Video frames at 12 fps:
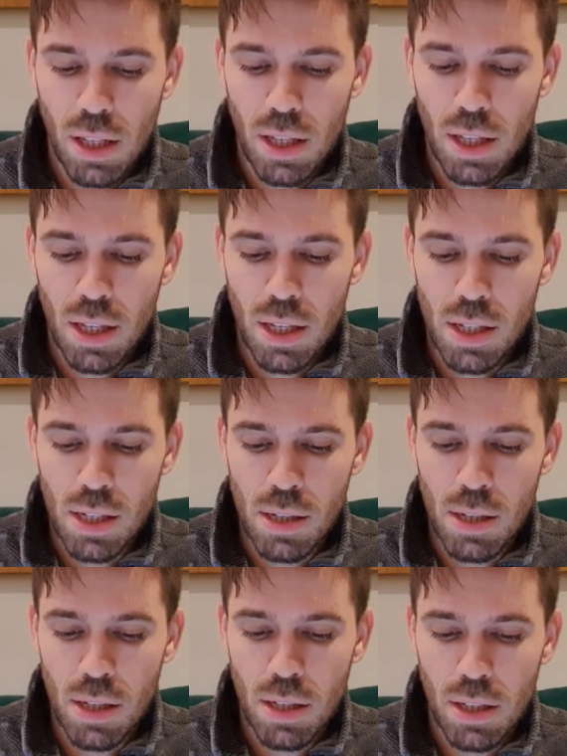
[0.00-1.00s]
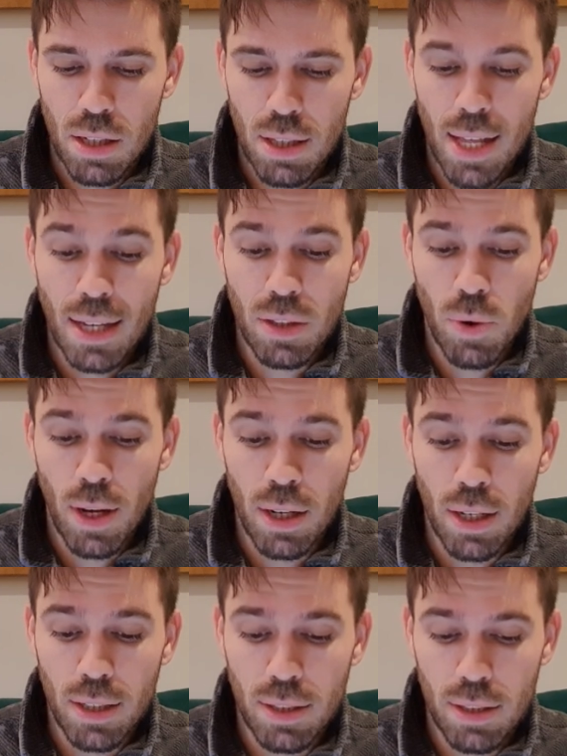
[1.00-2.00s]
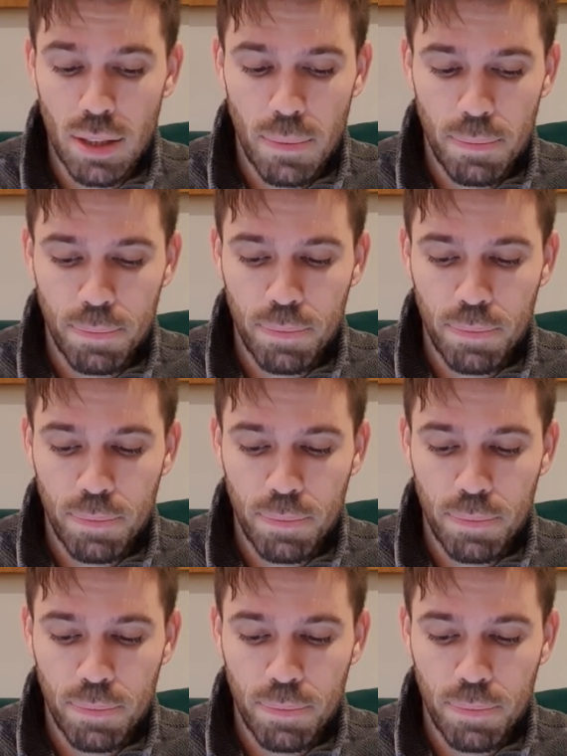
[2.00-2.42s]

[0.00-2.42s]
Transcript: Uh, that's quite nice.